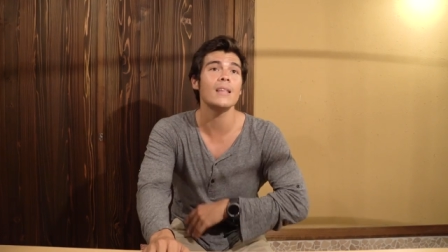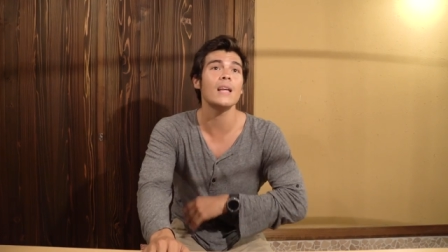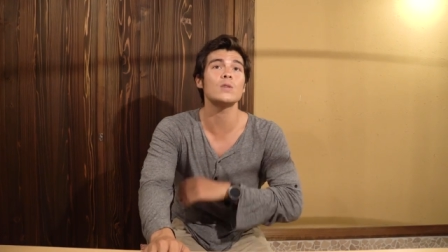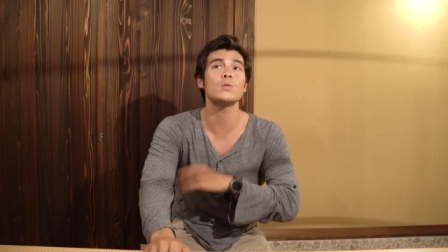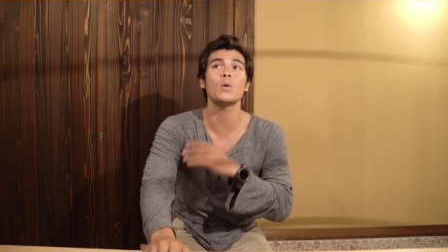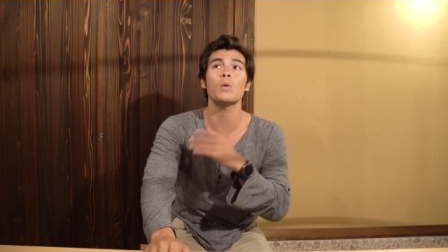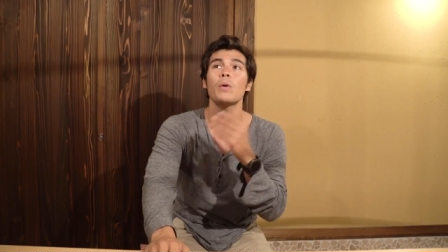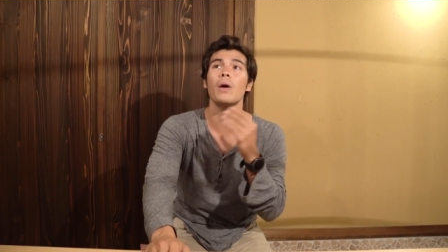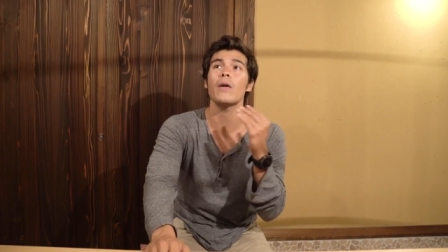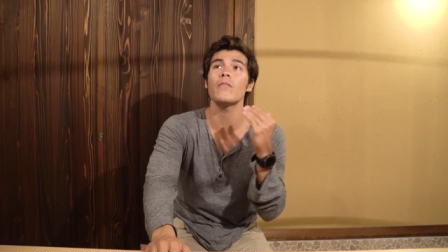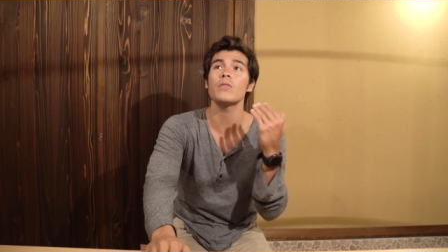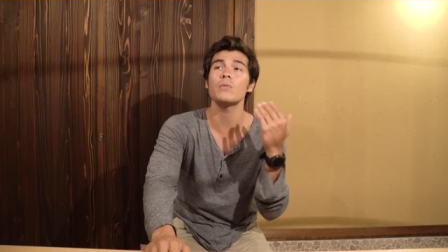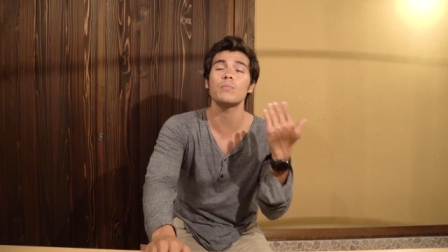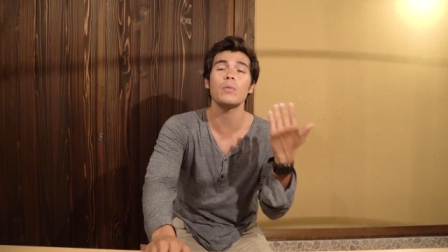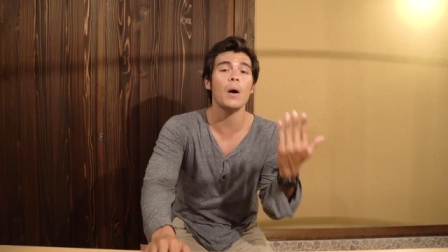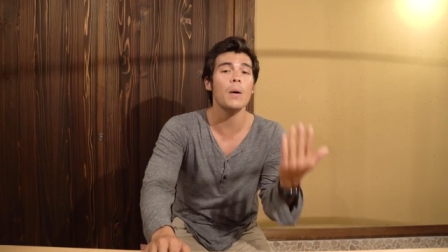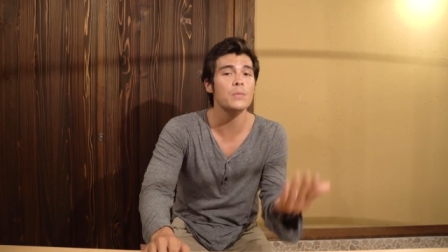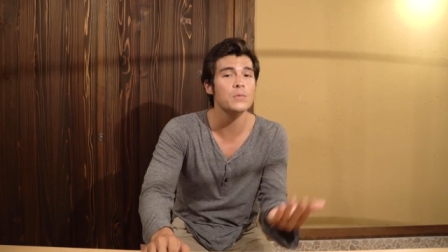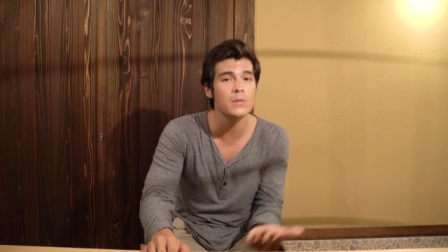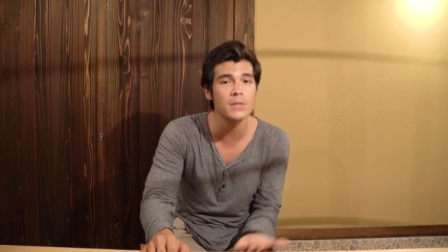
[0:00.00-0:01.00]
That's why we're having
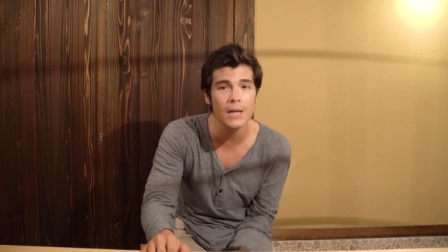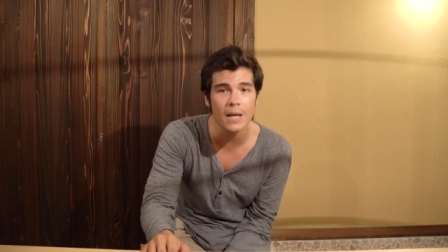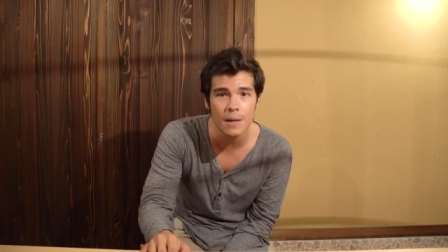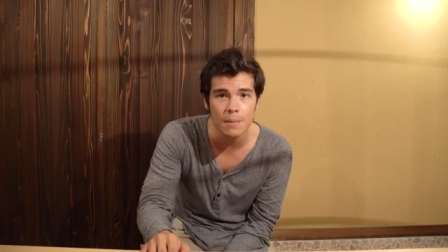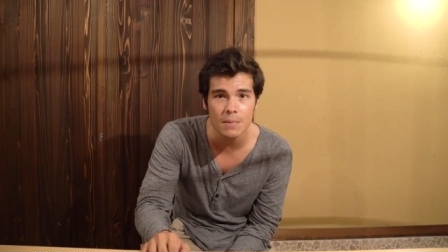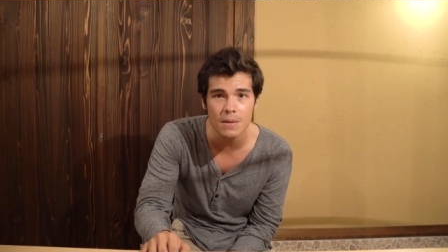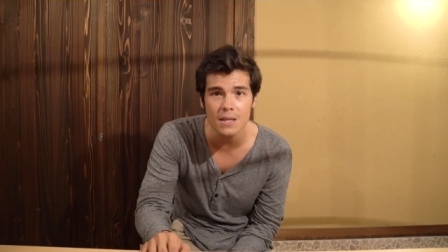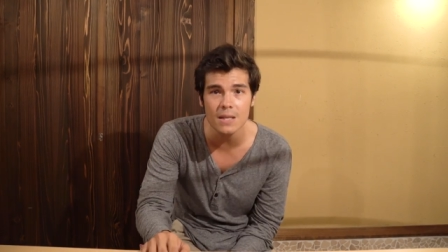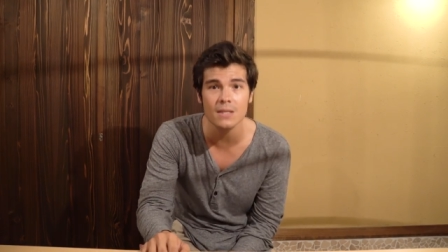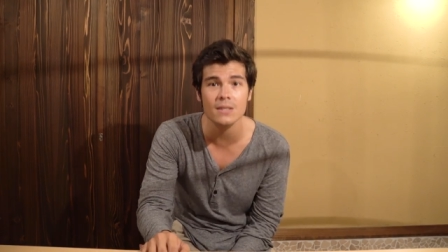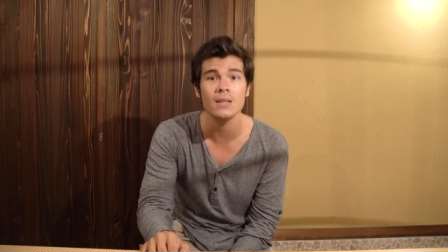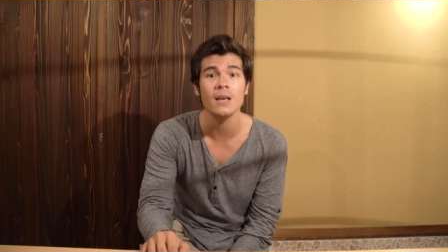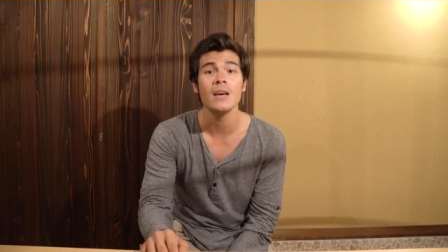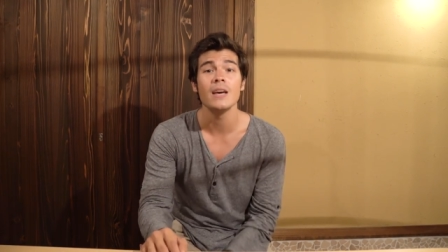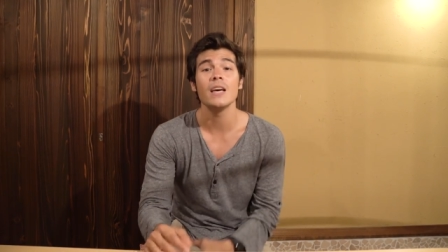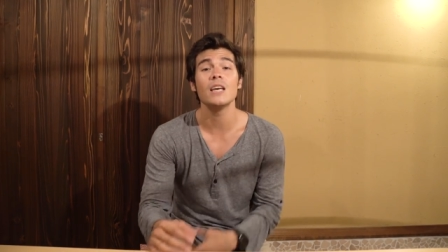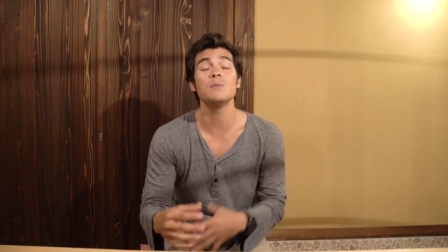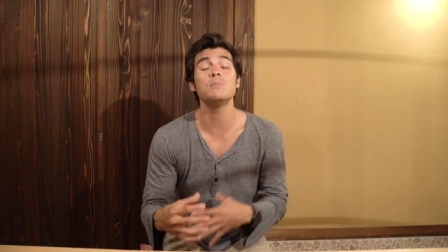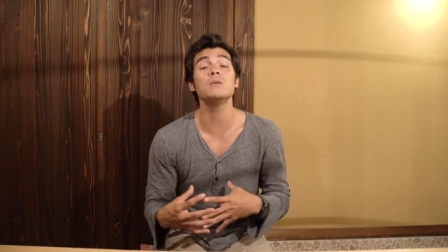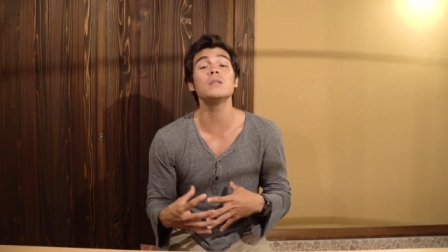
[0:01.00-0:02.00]
problems with diabetes
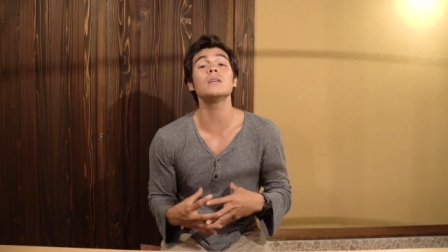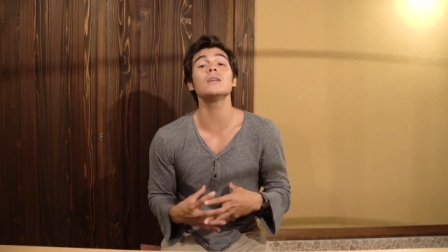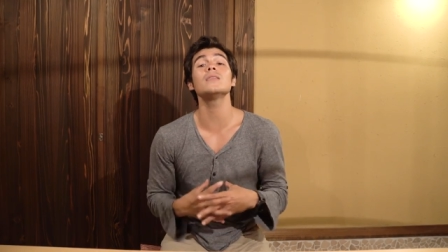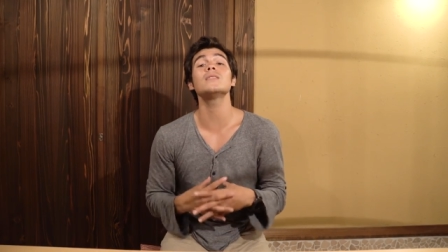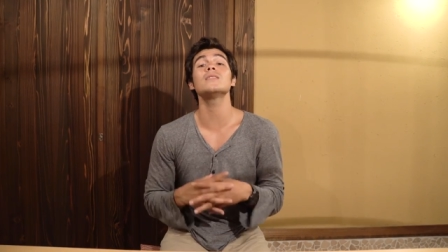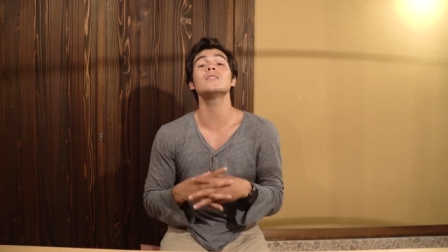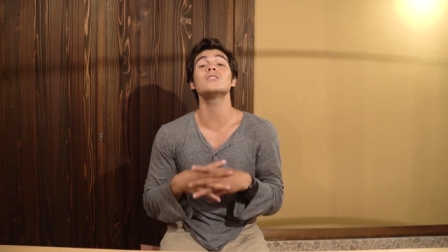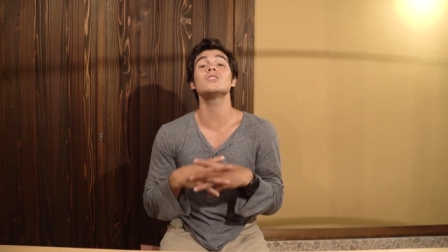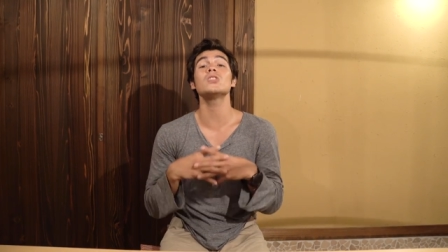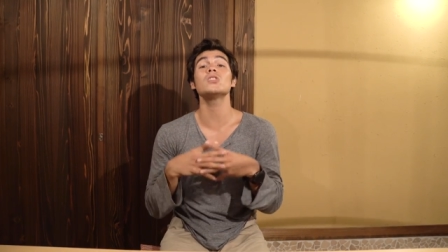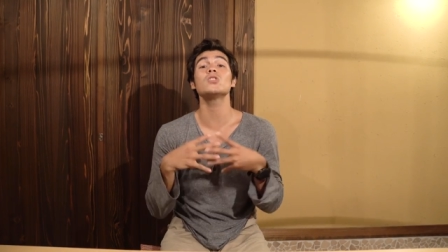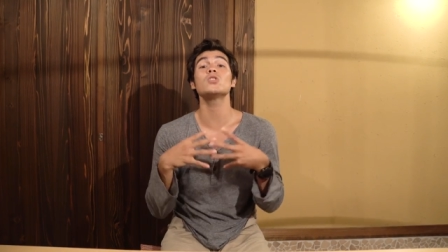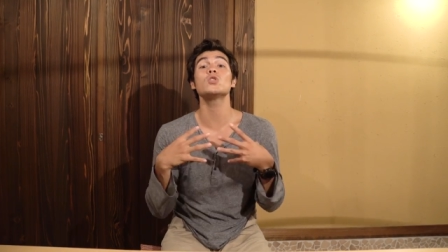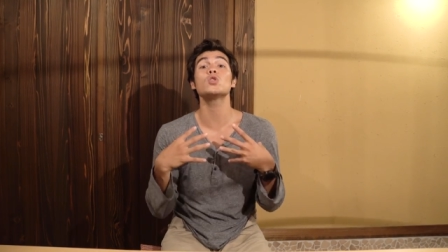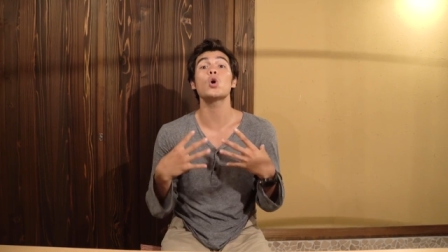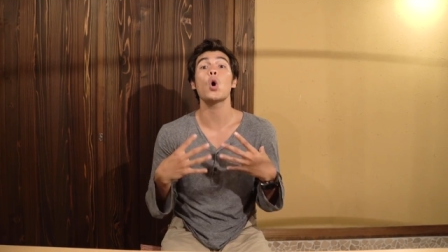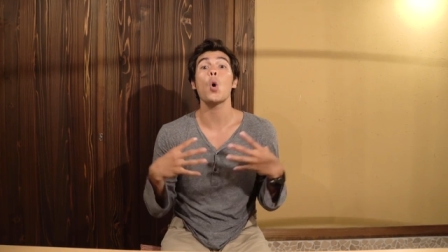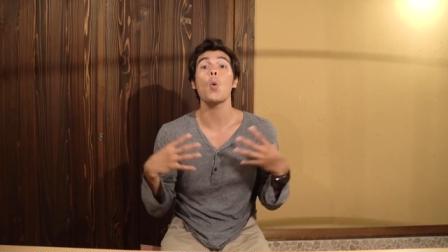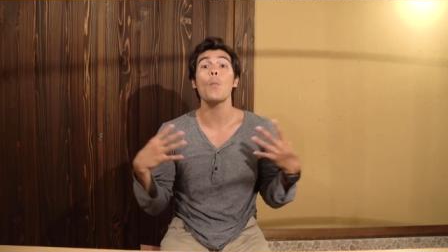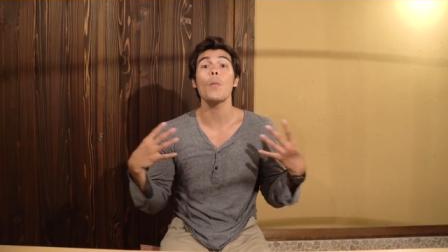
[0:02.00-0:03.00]
is because there's just
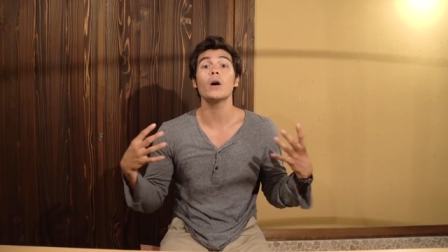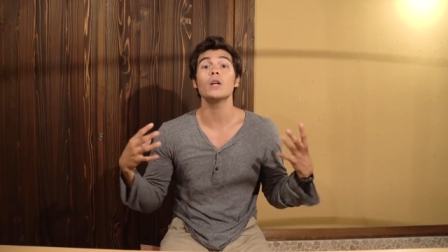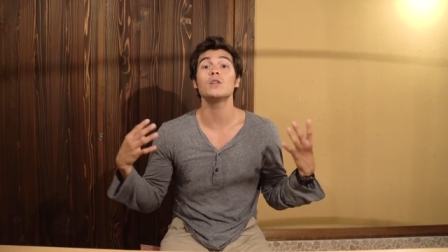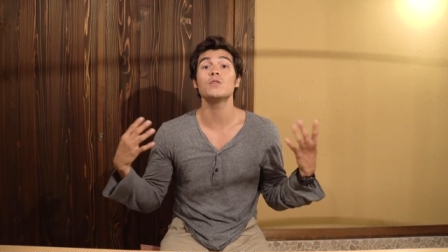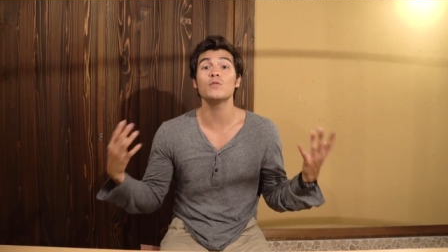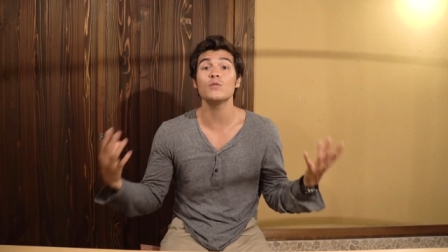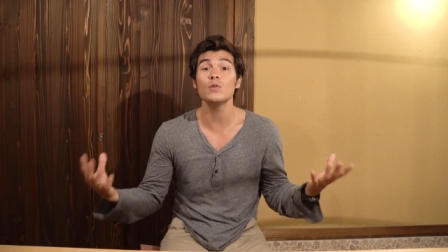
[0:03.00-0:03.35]
so much